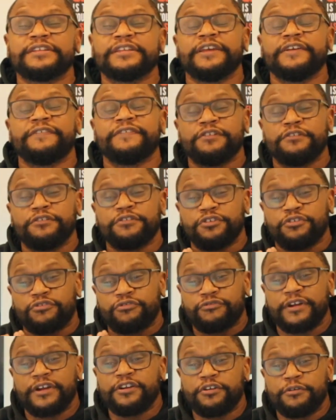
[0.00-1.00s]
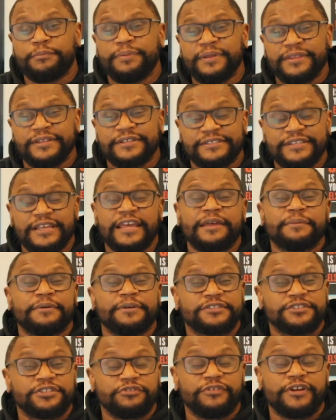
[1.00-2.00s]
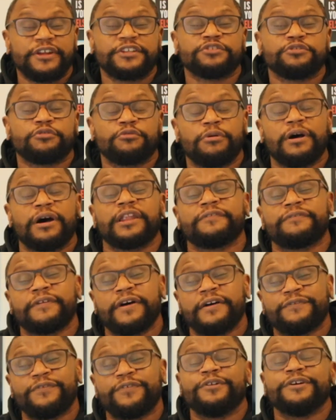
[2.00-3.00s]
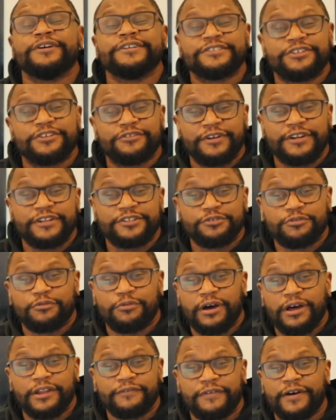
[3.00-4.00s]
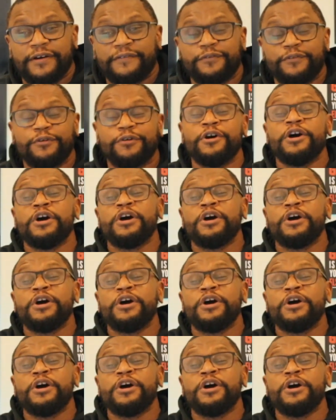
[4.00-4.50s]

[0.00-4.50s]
even though your rate will be the same because the rate you qualify for is the rate you qualify for.